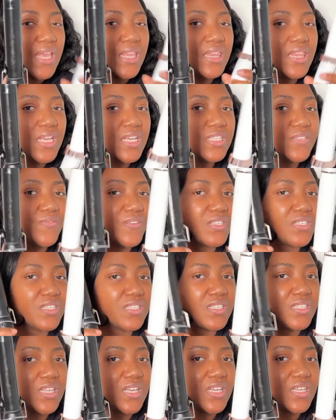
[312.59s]
This
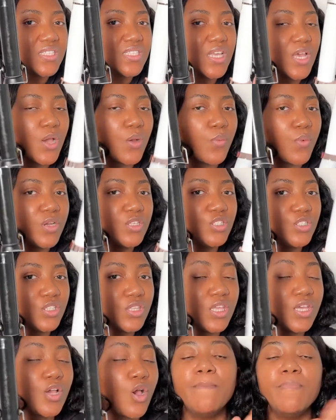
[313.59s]
versus this, what do you
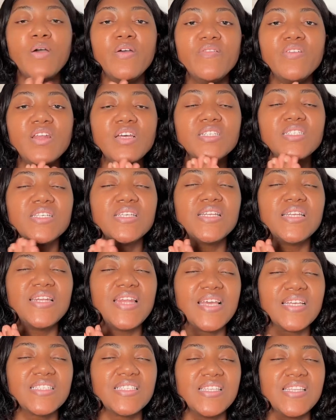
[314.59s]
think? Moving on to the
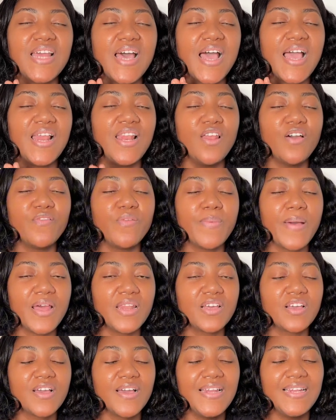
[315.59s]
next thing that I love about
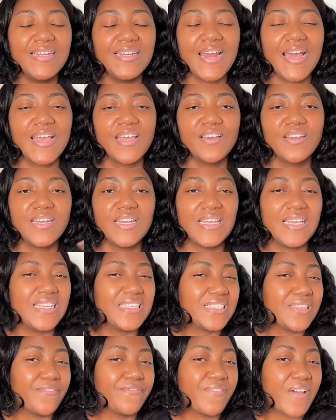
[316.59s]
the curling iron
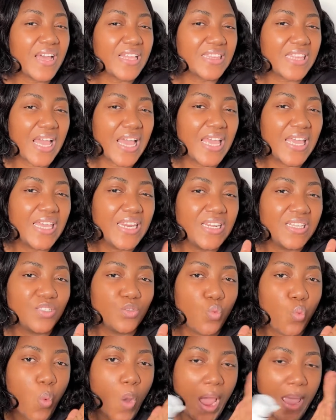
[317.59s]
is the fact that it is
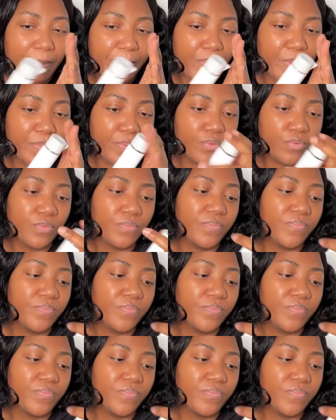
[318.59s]
wipeable.